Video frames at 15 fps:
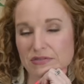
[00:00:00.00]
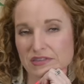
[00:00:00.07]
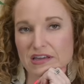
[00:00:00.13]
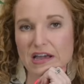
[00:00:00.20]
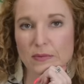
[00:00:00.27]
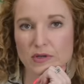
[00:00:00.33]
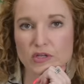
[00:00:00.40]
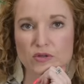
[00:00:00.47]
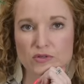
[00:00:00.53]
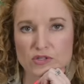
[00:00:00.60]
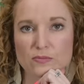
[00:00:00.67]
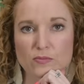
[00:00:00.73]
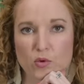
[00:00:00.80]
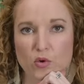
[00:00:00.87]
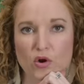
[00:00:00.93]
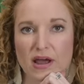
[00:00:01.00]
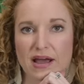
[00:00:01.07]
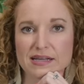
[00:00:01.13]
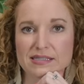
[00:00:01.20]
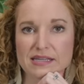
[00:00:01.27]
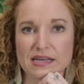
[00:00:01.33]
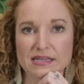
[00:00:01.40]
I think I would use it more
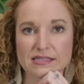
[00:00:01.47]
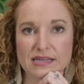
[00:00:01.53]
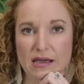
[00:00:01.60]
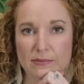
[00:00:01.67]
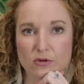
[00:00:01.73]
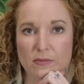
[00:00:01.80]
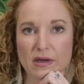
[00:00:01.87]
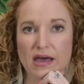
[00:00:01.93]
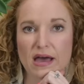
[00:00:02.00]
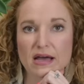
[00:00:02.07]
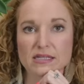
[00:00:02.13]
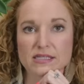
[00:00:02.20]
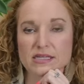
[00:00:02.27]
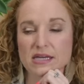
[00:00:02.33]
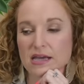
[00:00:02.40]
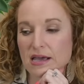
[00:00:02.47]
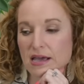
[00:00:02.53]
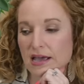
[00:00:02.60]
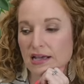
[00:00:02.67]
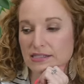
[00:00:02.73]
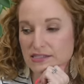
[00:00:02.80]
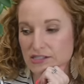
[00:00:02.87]
as a table mat,
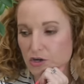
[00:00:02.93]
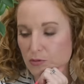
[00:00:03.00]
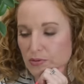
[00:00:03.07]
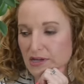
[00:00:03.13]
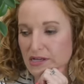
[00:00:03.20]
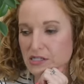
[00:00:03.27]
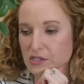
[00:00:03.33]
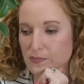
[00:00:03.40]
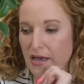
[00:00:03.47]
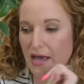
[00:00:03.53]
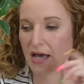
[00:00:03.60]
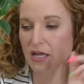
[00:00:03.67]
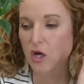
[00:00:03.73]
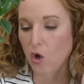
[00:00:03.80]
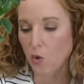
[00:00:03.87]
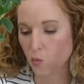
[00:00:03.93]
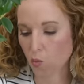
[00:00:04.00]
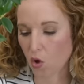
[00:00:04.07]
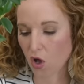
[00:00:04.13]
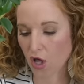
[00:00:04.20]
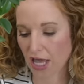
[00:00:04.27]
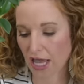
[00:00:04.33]
a center place mat, a
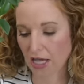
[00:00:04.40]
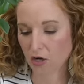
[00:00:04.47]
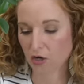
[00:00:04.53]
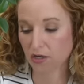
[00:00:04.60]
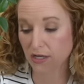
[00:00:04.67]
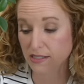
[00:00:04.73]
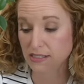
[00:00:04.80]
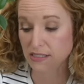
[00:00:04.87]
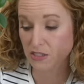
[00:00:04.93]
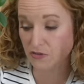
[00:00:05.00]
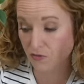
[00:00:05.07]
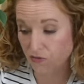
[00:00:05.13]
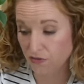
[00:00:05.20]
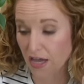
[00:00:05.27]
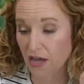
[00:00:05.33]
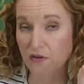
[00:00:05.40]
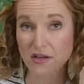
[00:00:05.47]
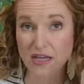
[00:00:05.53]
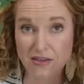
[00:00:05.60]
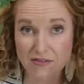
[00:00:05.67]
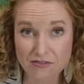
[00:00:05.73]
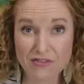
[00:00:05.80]
wall hanger, because it's
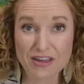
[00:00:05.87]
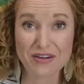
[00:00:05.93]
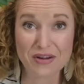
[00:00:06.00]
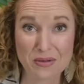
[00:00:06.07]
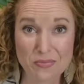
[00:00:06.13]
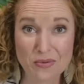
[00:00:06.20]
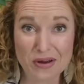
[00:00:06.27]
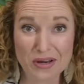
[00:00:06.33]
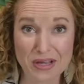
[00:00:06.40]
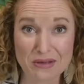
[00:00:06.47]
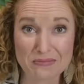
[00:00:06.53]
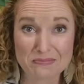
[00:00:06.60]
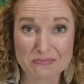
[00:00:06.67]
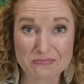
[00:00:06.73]
very, very pretty.